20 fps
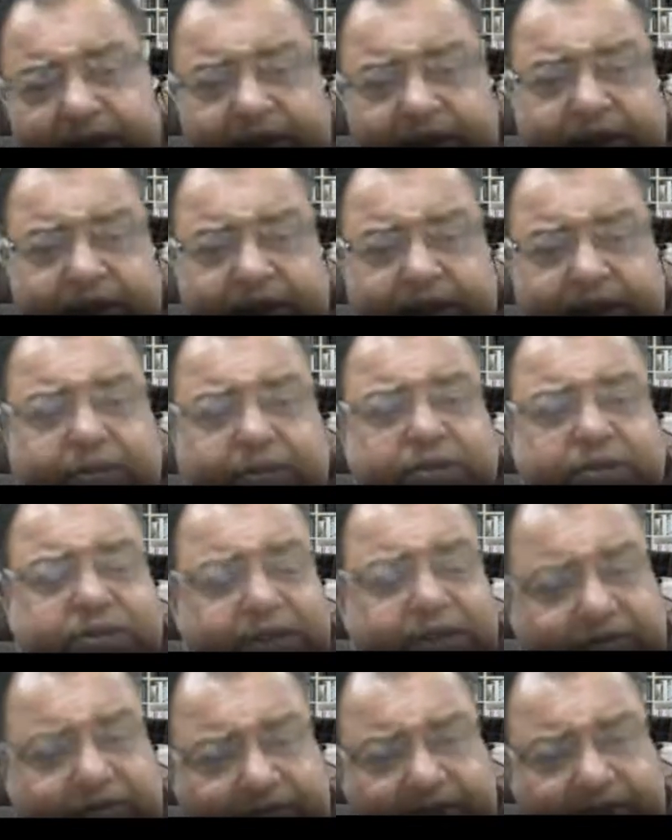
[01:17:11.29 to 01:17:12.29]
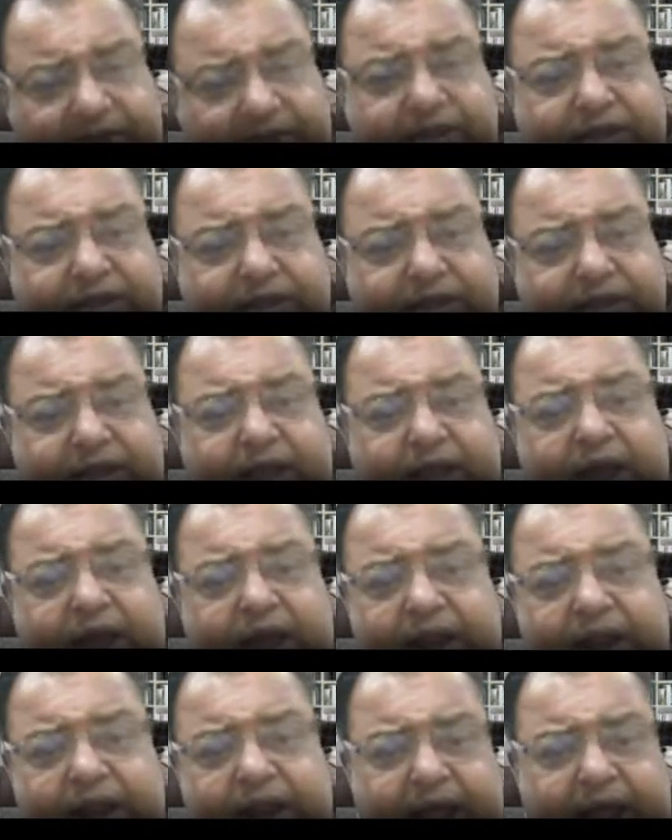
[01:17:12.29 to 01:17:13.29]
labor saving, a
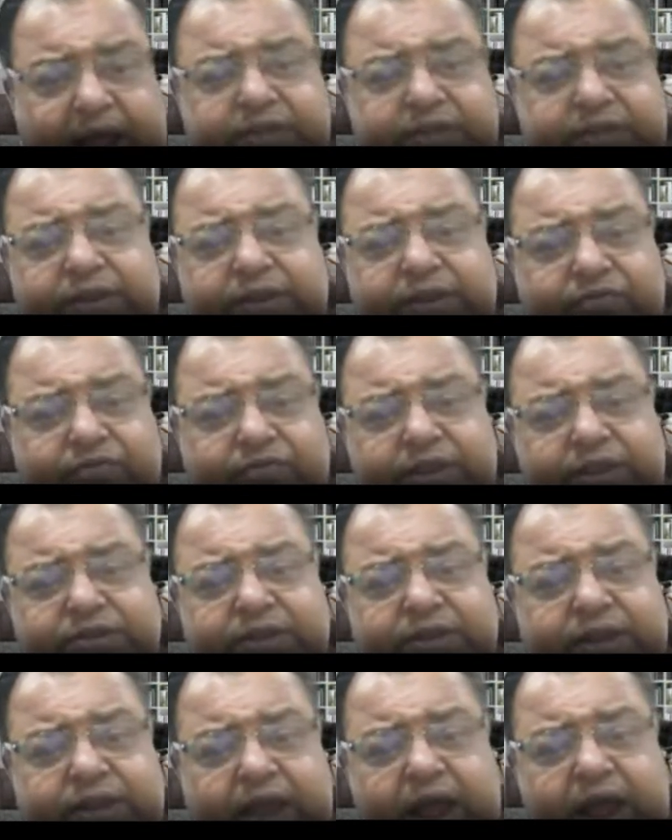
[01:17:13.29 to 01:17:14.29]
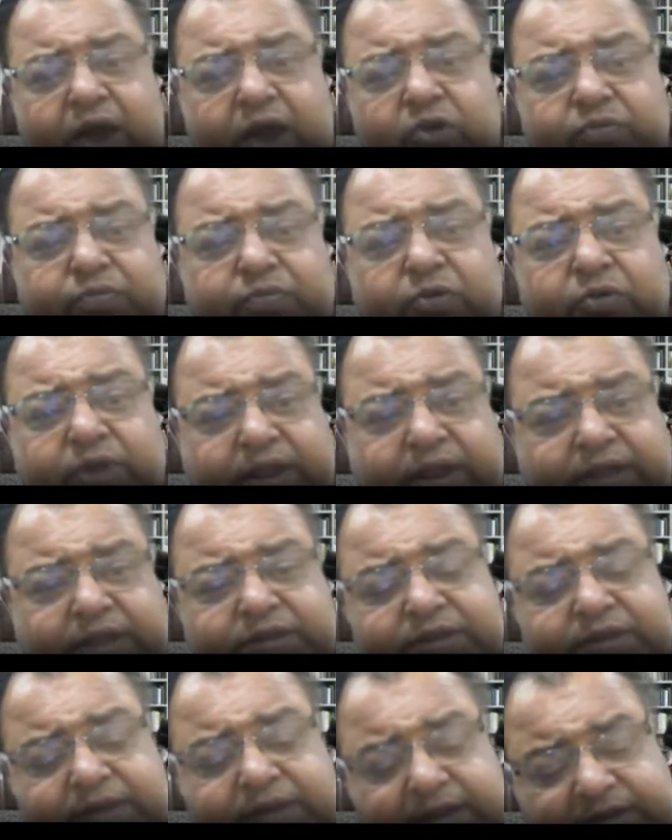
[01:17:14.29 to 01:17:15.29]
large increase in output is
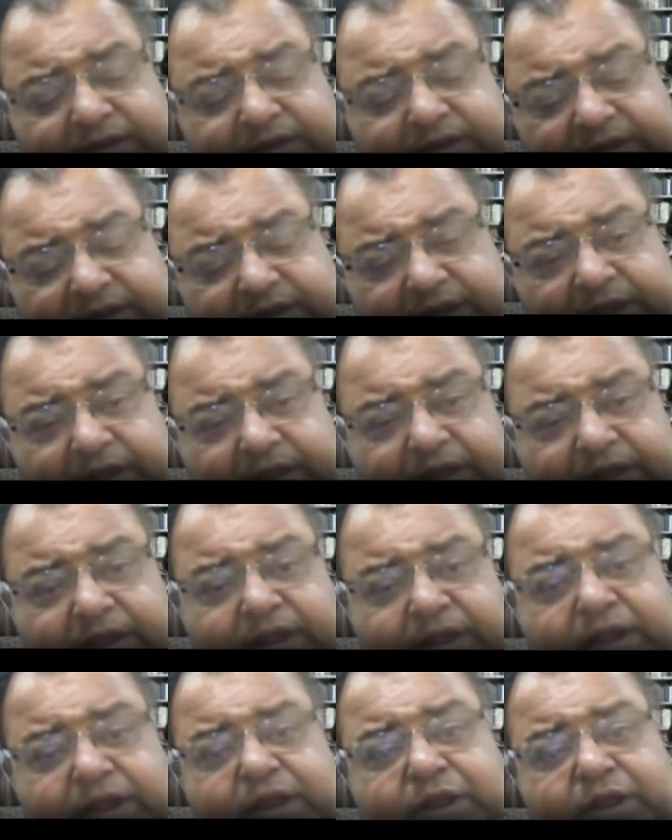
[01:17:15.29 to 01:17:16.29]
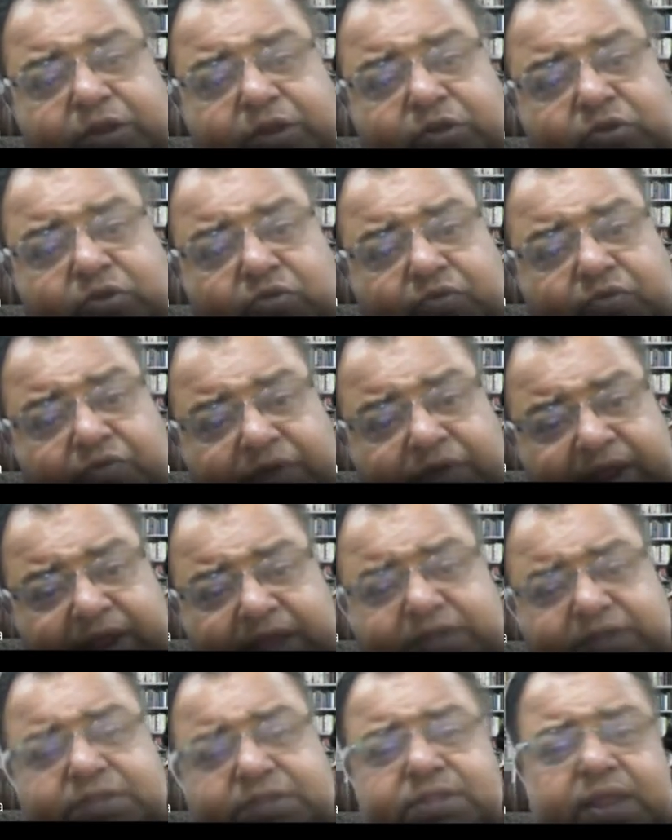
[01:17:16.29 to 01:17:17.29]
necessary to
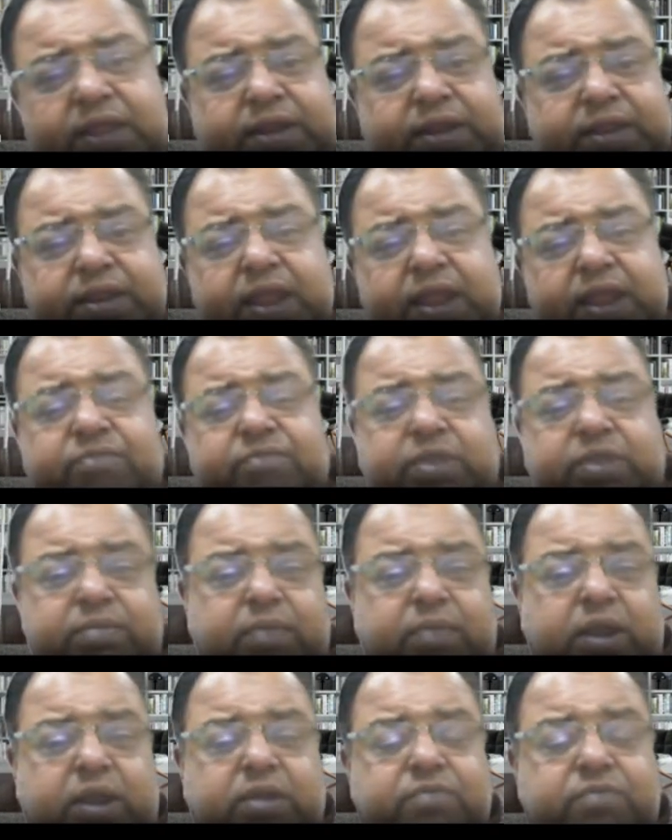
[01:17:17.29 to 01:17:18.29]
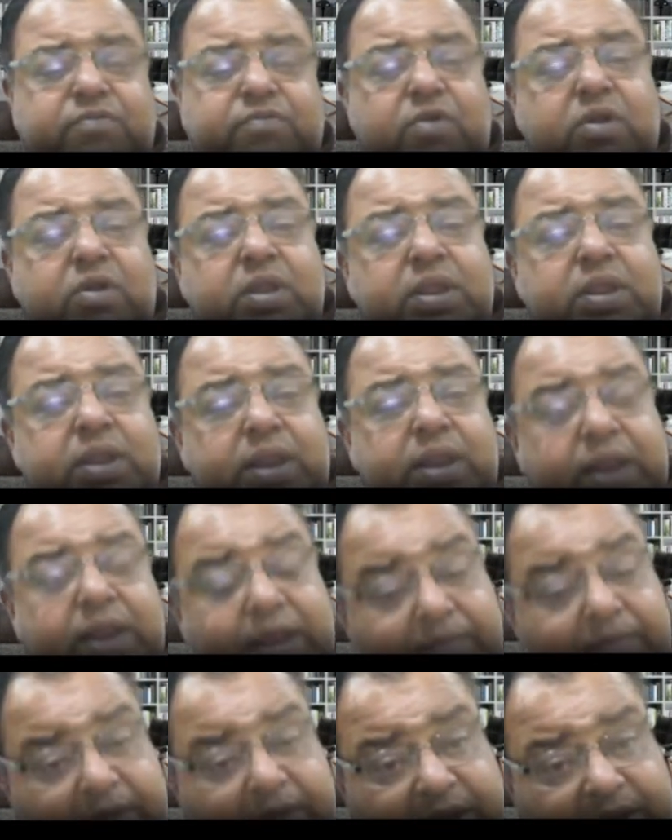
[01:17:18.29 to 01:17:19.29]
raise the derived demand for
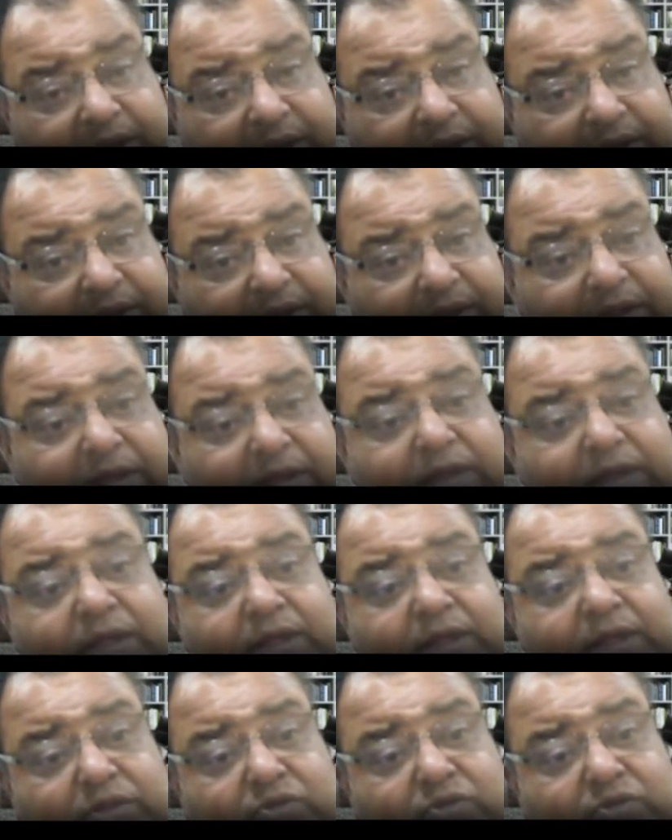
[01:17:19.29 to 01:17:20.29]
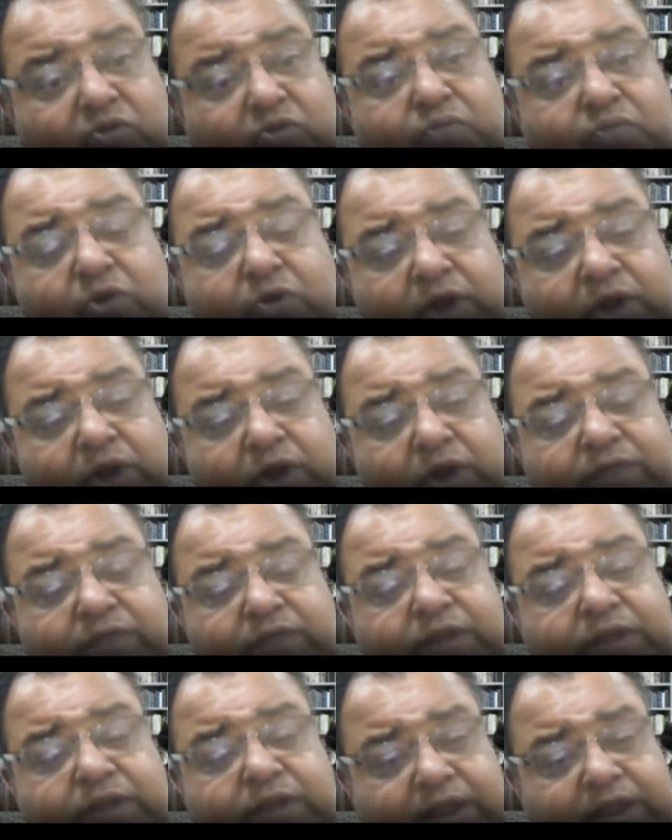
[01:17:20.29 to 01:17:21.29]
labor through
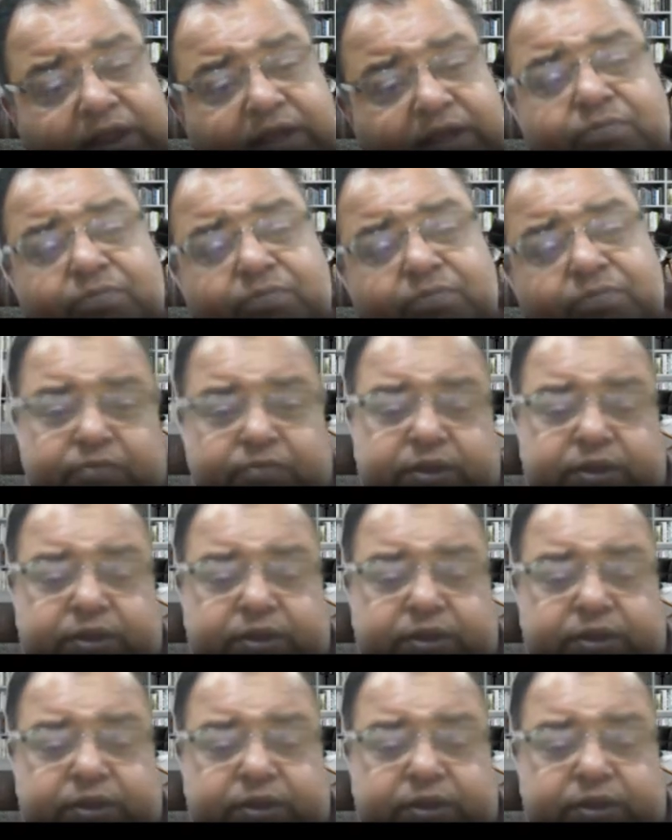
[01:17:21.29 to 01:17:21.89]
productivity improvement.